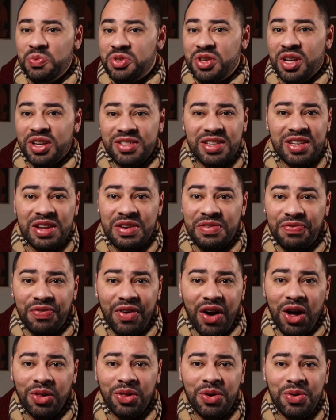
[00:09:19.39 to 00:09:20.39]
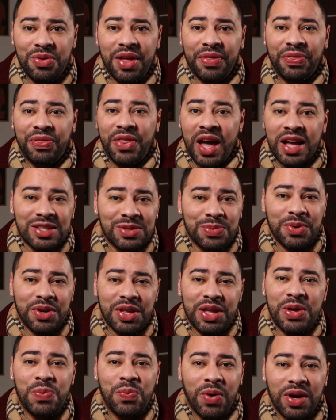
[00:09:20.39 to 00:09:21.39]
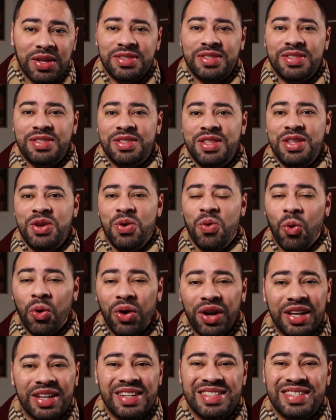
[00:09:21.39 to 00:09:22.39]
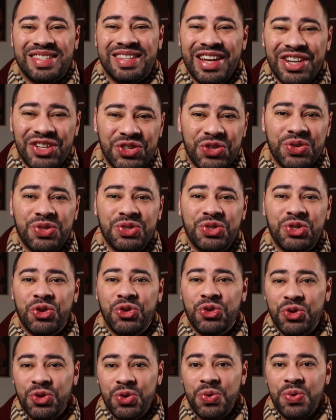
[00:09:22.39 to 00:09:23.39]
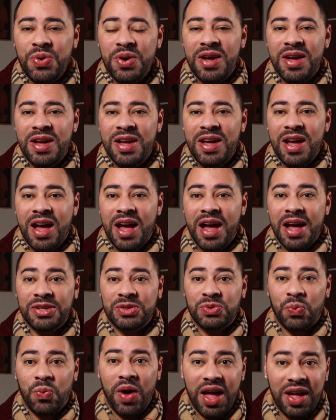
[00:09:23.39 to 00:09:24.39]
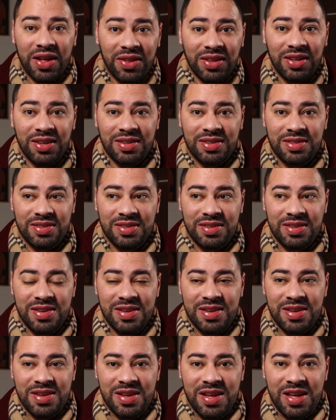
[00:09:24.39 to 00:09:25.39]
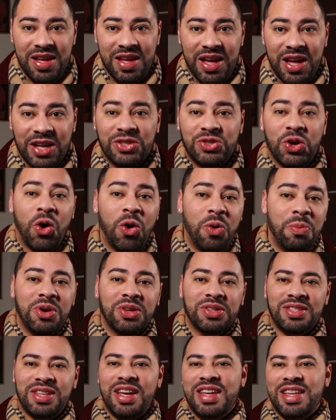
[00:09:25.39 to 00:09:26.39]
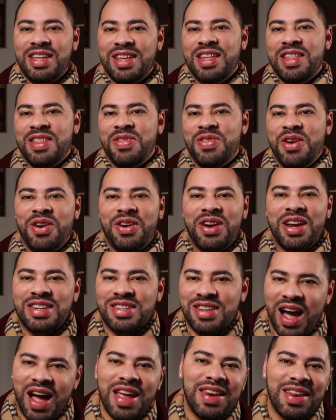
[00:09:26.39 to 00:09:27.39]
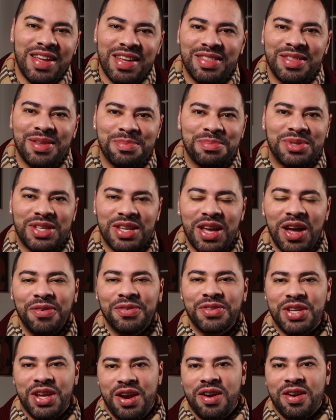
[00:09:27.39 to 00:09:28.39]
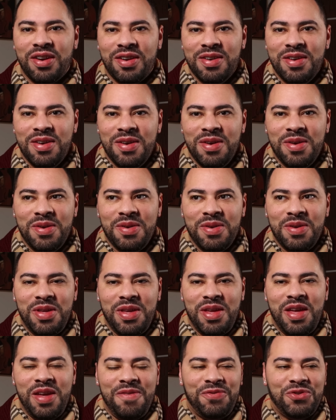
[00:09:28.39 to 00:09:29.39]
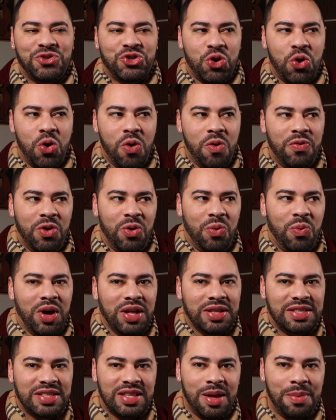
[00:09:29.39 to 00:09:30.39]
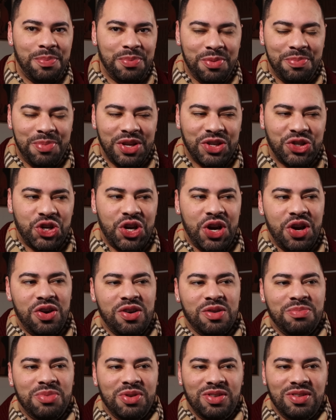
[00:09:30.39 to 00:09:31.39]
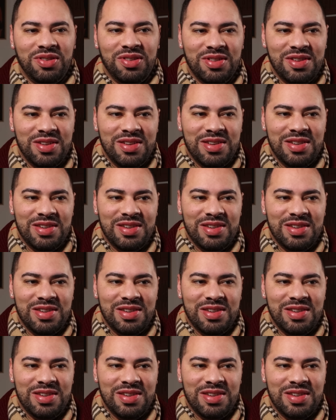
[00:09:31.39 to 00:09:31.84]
doesn't it follow that that's what he wants the organization to do as well? It's almost like they're indicting themselves here. If Jehovah wants them to be charitable,